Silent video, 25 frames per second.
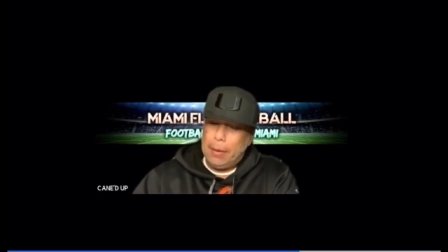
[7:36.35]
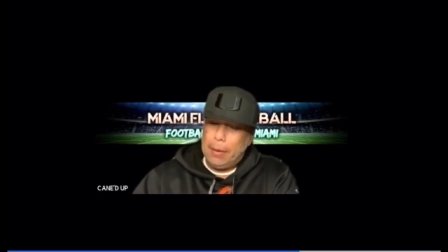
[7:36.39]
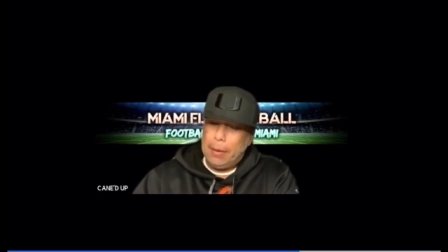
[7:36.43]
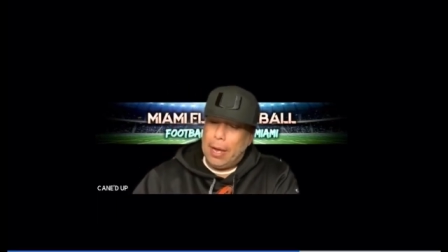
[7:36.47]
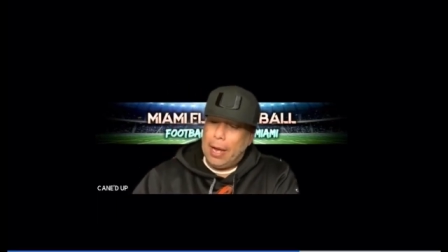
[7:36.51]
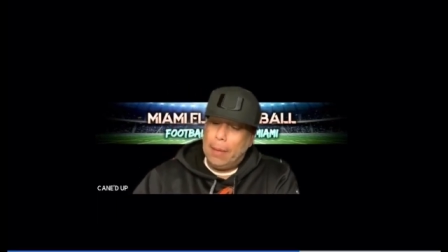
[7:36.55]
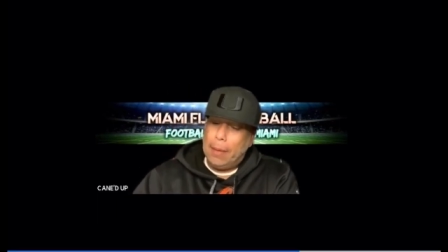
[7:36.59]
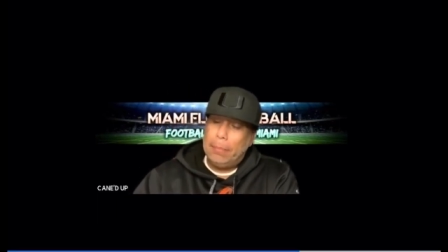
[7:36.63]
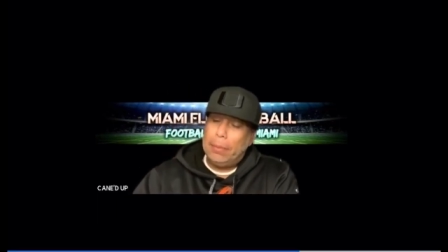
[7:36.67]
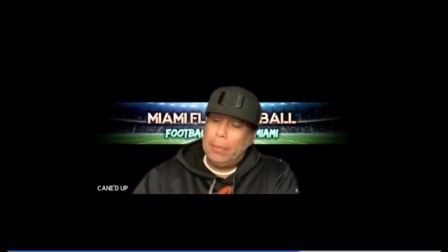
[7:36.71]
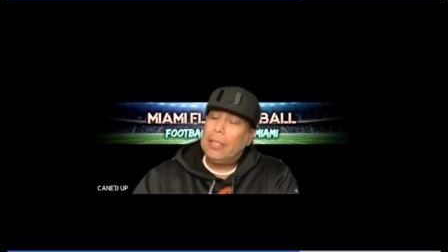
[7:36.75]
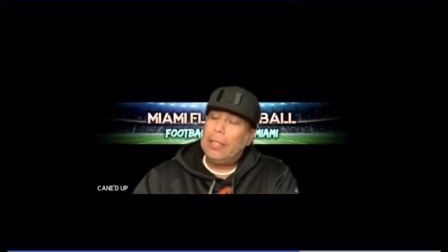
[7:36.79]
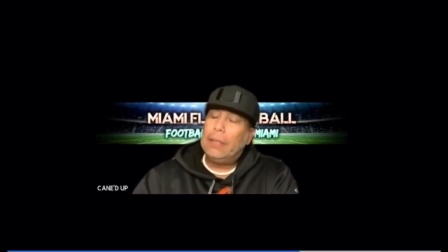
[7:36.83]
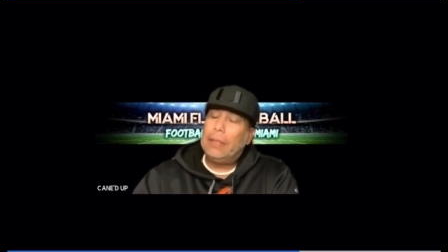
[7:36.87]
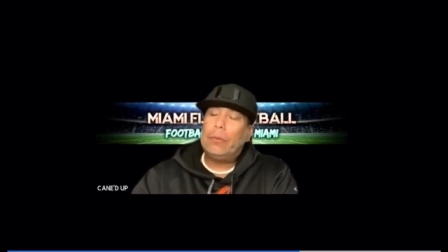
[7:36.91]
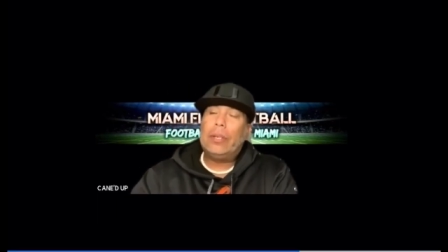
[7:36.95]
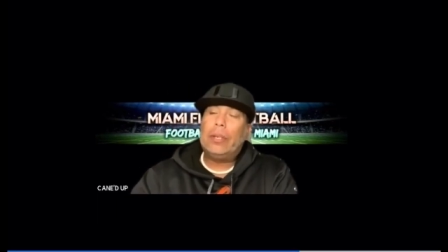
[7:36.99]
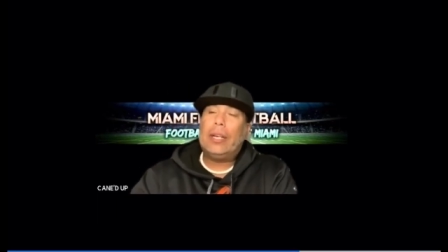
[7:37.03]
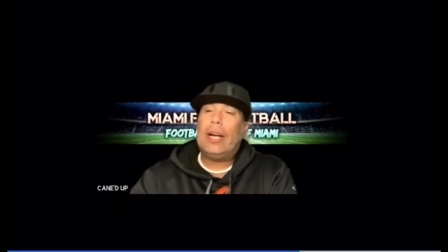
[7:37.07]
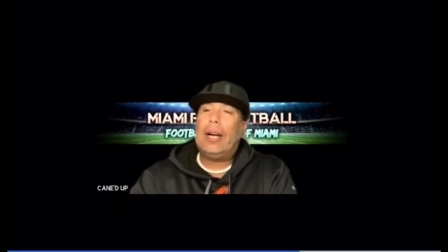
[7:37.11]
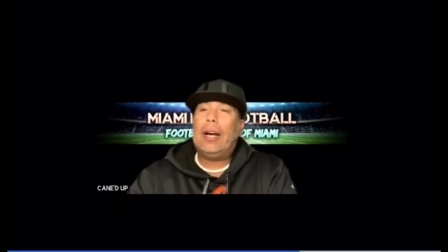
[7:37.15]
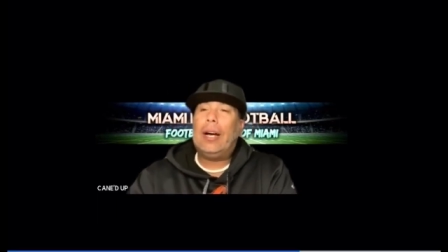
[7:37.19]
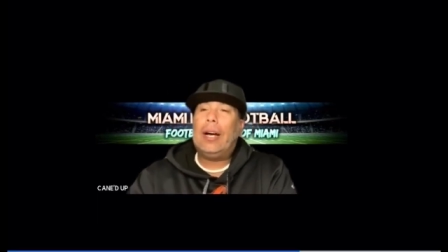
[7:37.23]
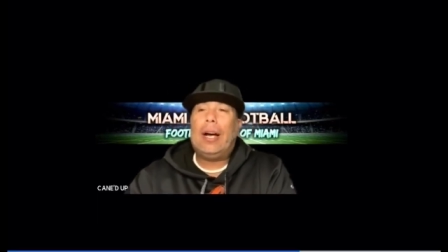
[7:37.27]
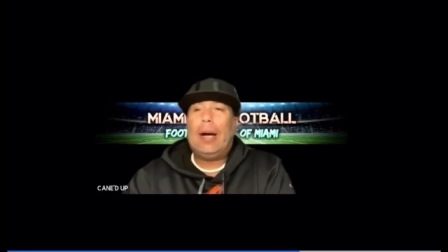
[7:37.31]
I, believe we got
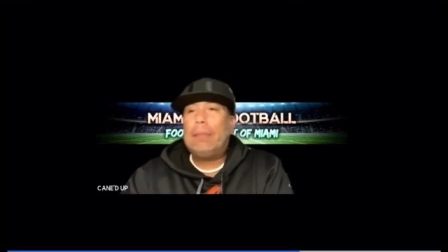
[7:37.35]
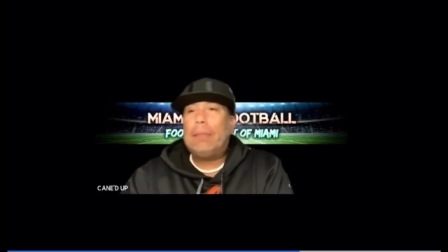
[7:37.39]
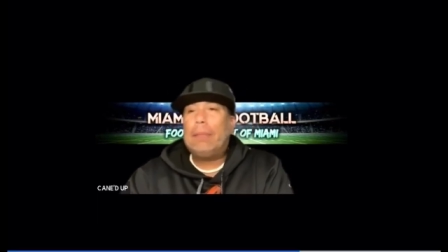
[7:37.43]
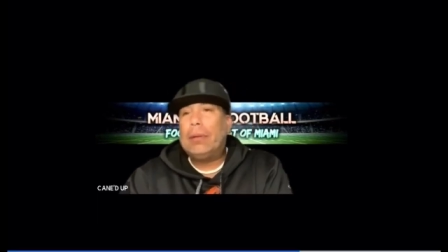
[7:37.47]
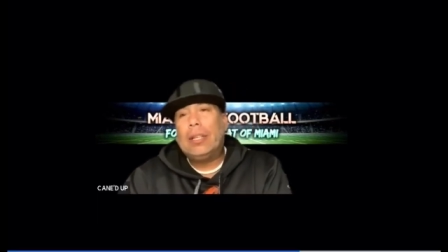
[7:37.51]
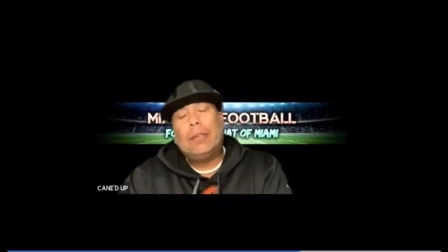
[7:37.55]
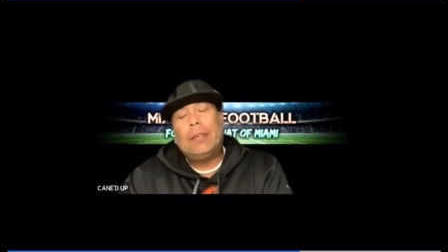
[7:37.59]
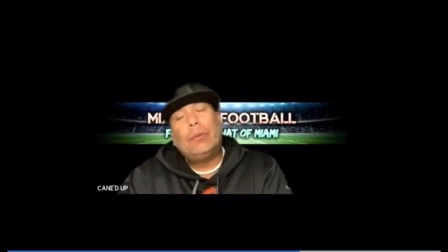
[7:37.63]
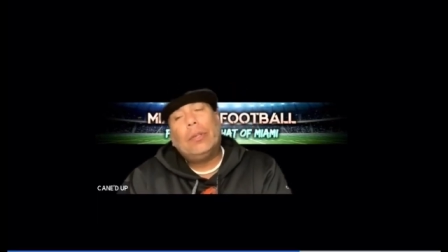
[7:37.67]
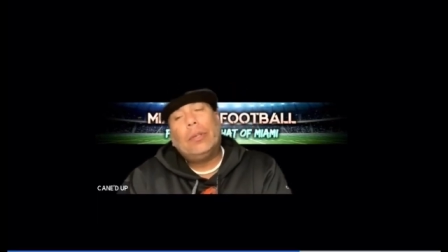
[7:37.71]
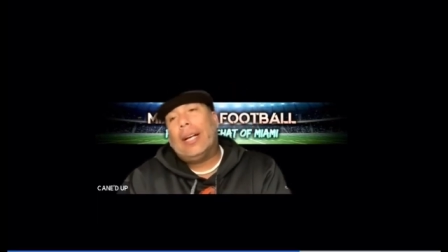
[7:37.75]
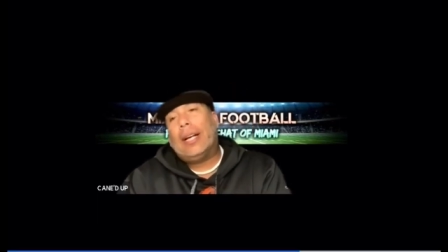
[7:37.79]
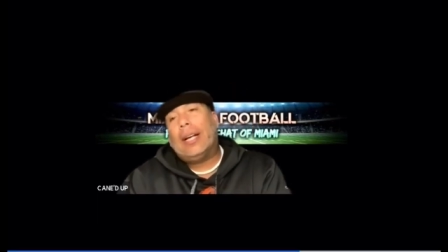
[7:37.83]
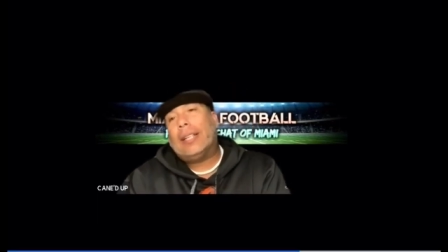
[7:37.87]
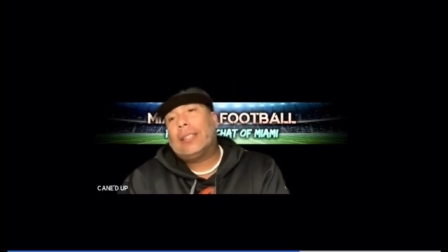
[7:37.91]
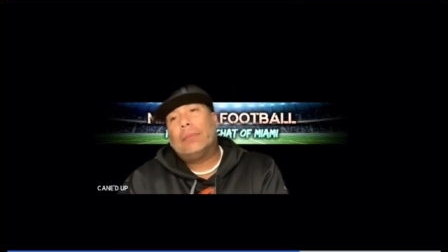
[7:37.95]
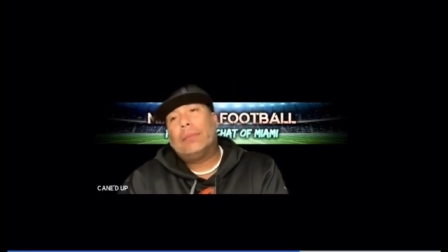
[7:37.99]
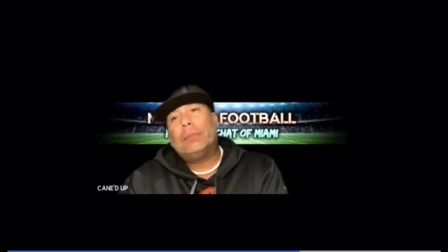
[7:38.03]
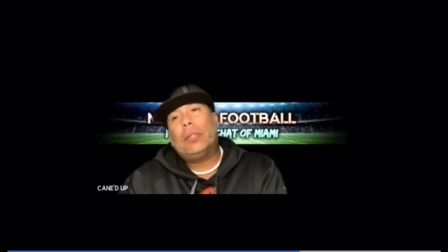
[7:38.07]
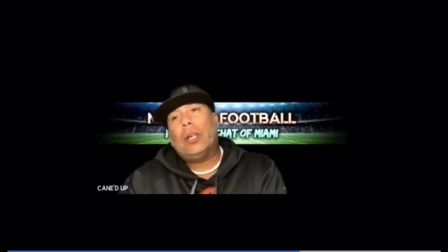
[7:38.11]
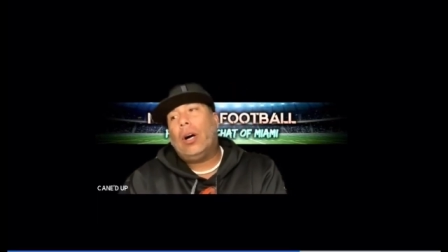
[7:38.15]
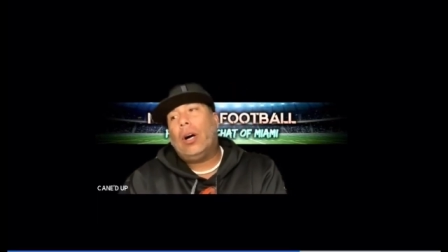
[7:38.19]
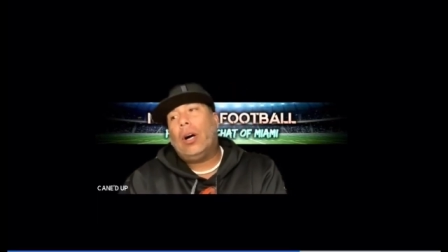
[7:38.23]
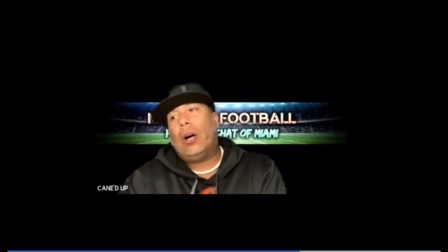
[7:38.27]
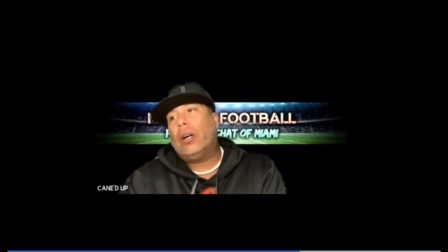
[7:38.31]
I believe we got some
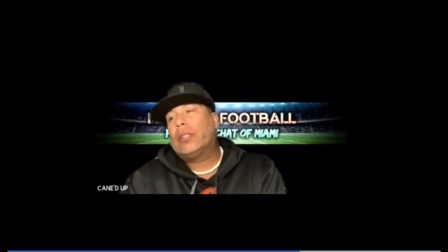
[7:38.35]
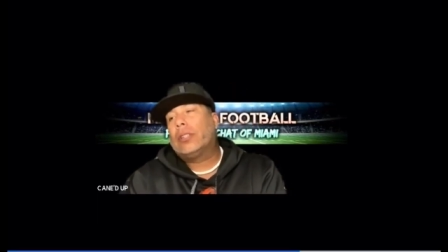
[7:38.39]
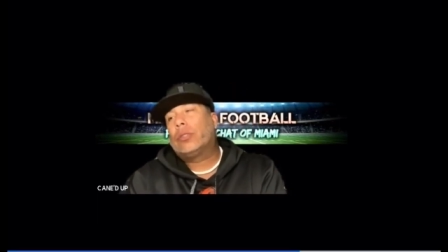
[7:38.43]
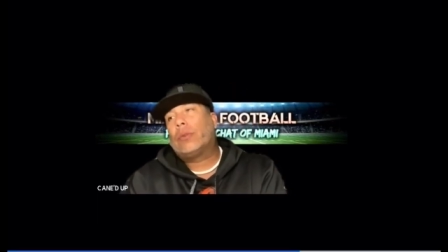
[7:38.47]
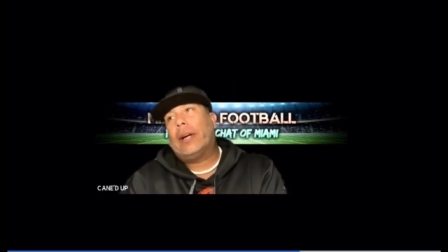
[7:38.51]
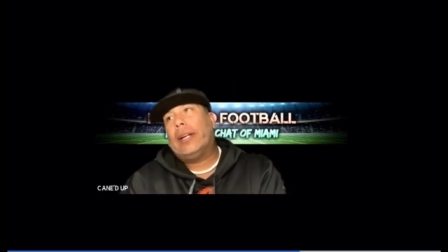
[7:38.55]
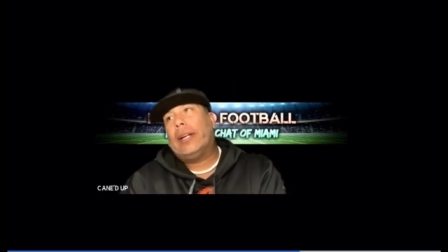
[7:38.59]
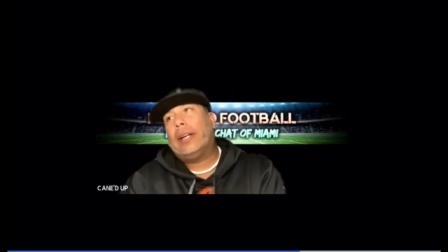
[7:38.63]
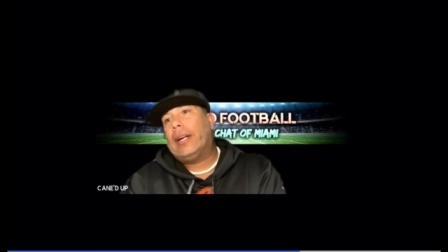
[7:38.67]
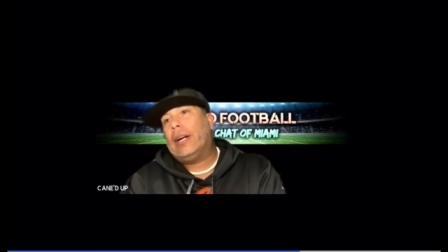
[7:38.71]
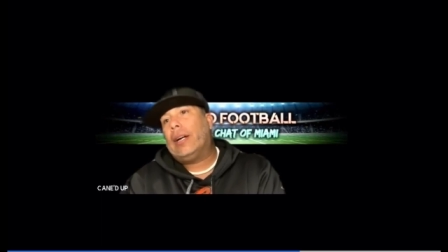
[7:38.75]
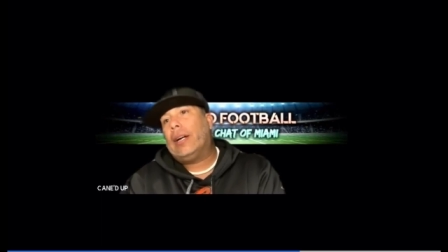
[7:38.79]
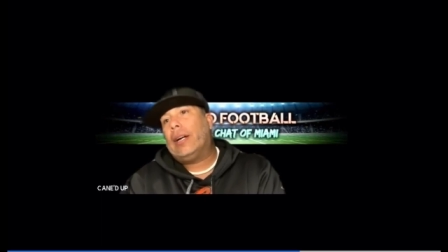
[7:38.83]
dogs right now.